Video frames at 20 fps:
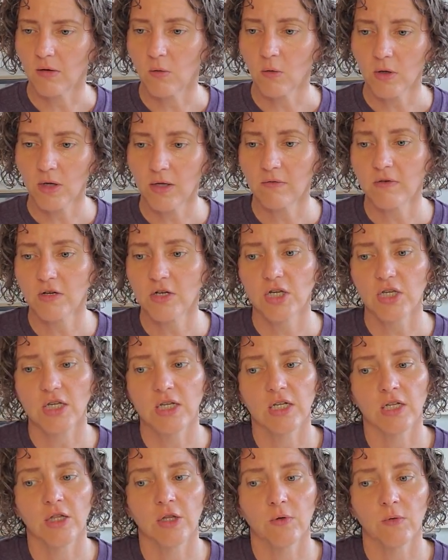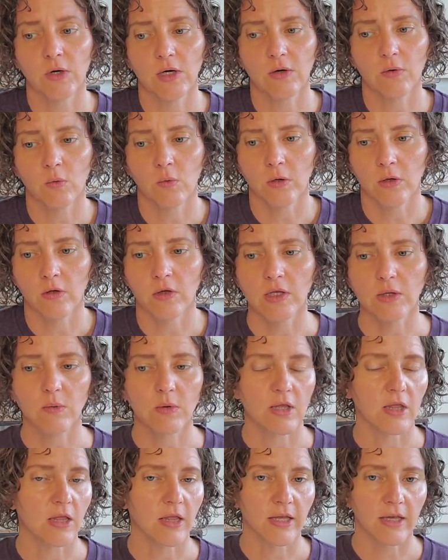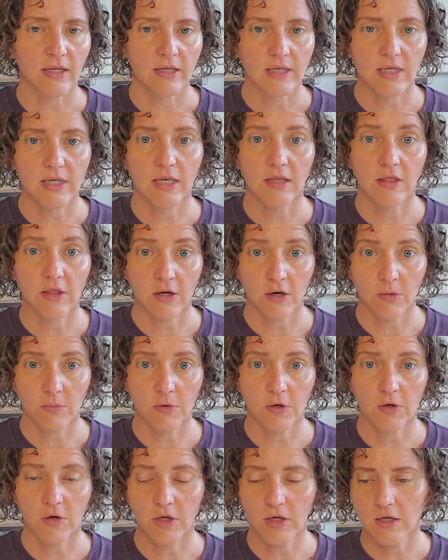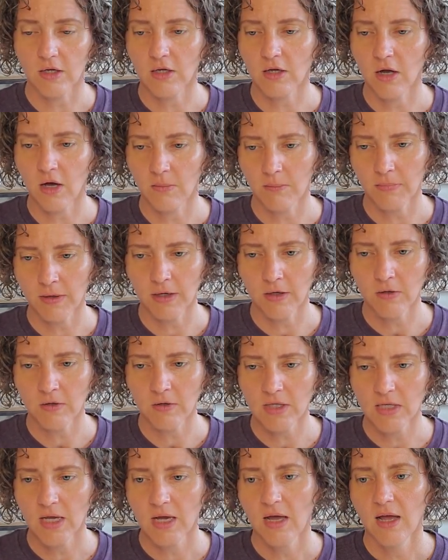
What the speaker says: or even just diluted oils with less therapeutic compounds,